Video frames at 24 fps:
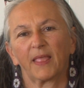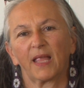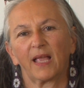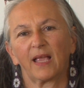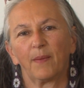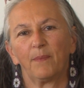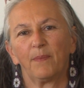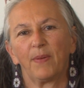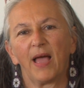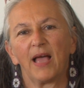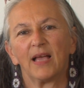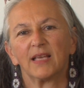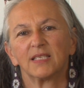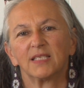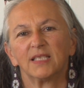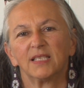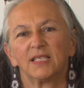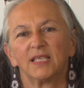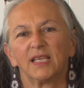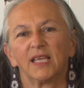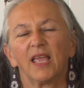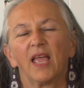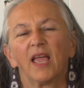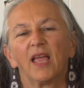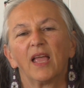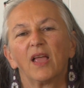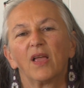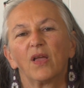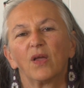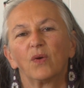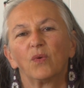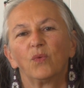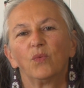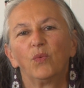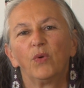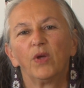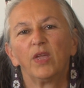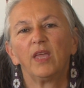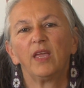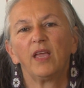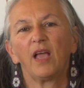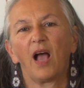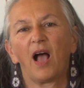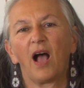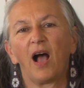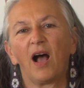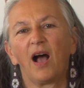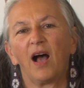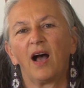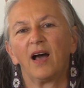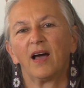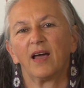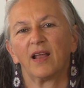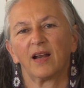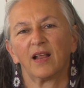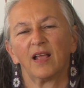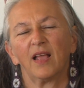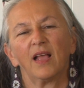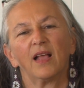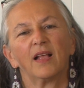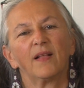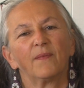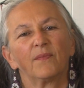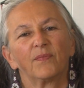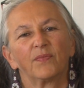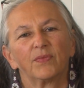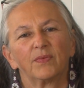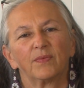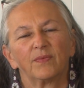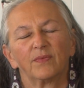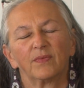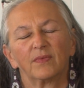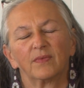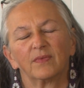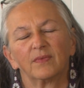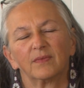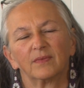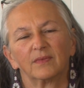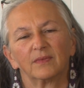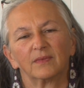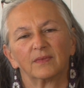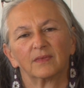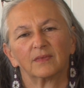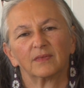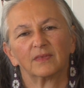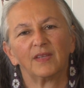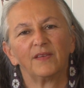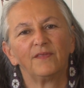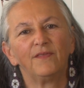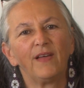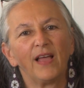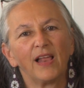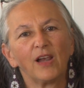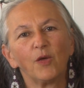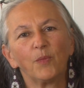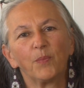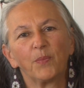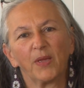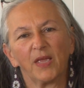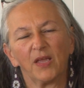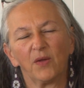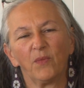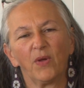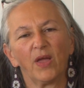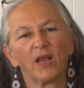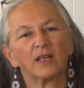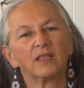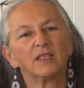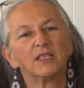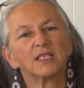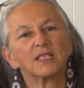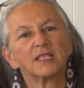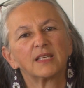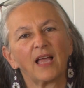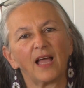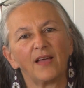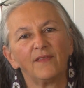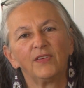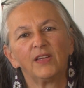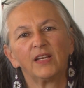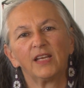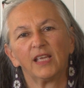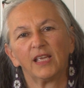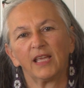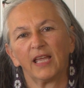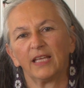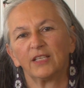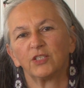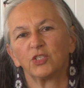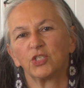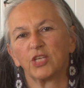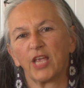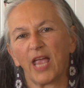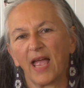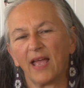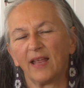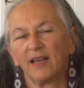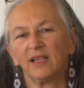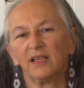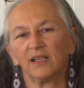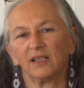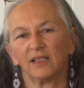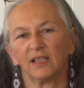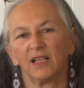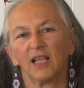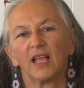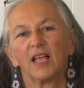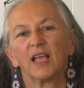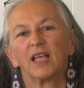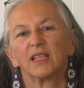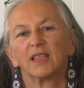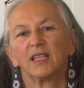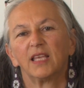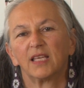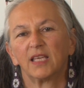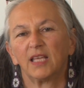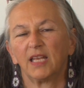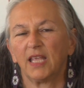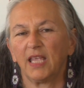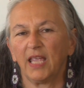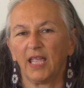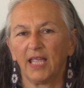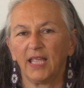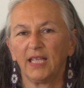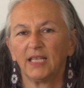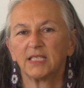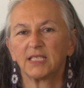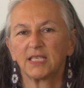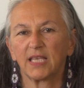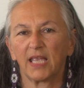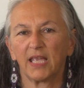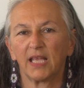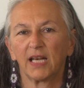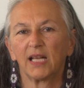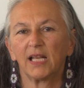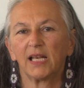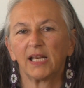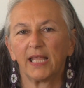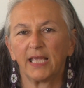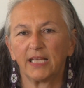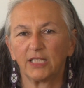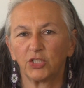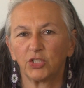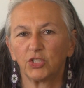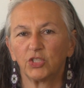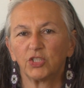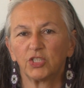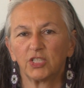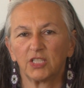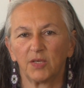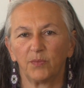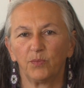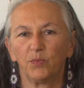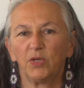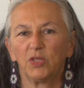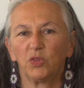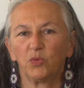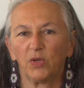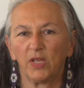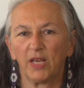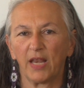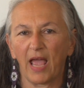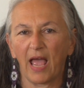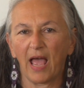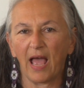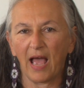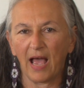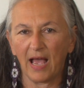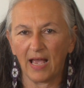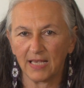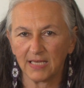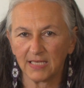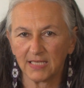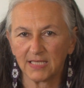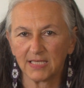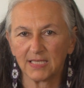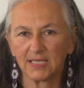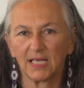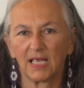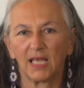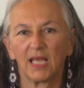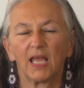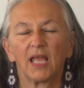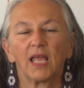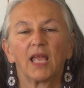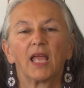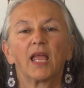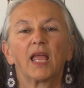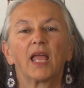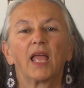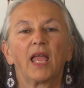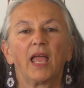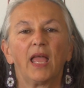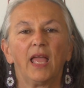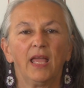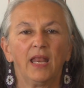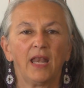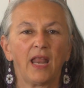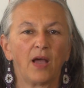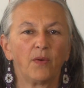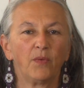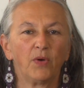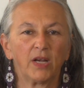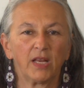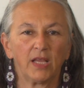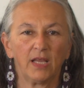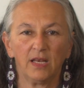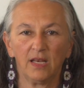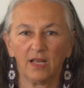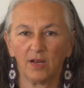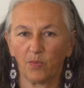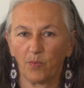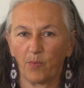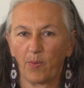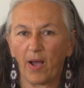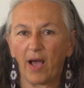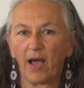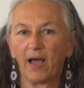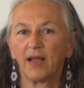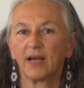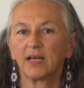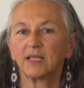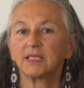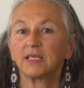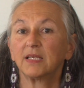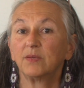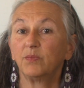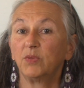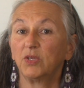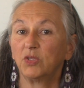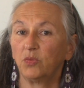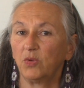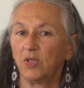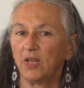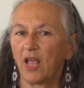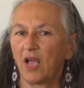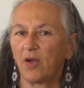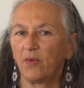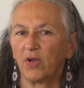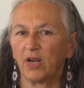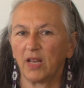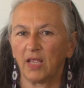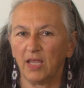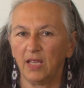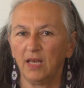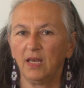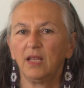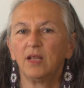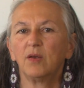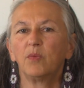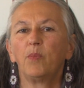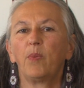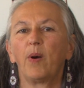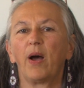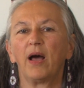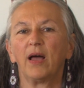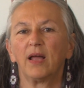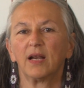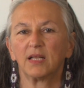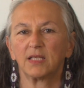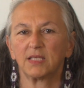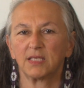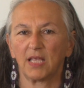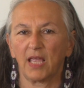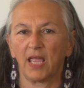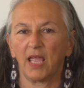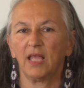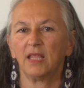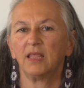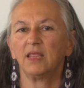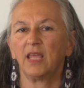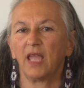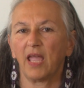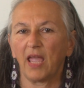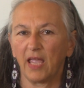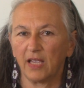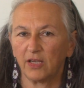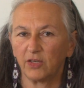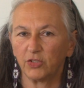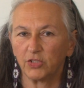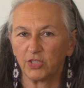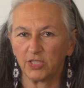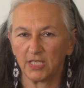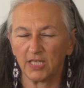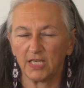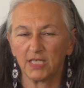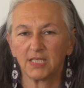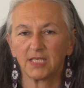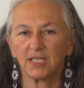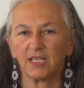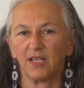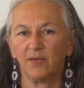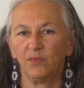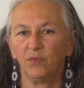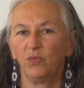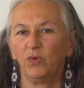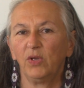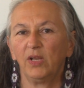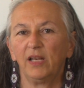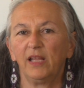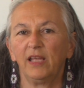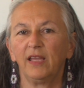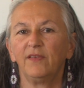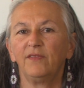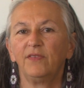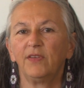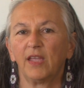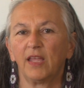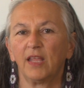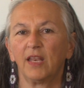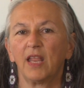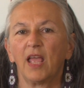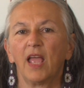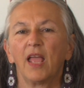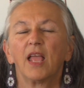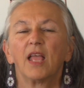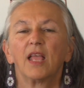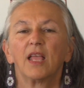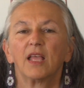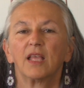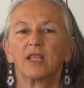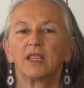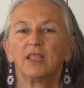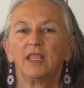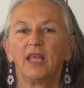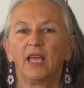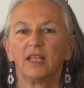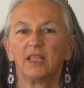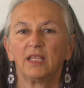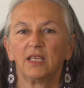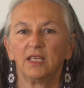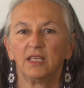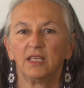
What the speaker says: capacity, we are developing, we are discovering a channel that creates a relationship between us and our inner parts, and between our inner parts and the ecosystem we live in, that